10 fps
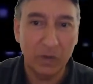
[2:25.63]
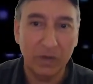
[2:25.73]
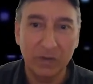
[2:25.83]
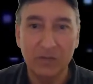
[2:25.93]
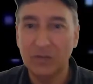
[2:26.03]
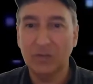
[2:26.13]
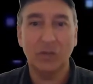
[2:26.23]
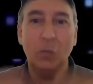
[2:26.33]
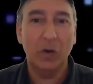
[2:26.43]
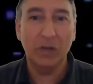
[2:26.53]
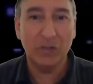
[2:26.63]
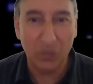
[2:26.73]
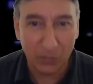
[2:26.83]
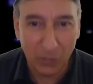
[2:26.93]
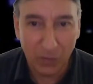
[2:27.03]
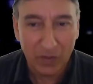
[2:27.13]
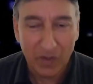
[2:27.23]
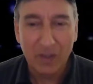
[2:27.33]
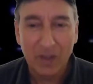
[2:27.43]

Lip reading: and so on and so forth.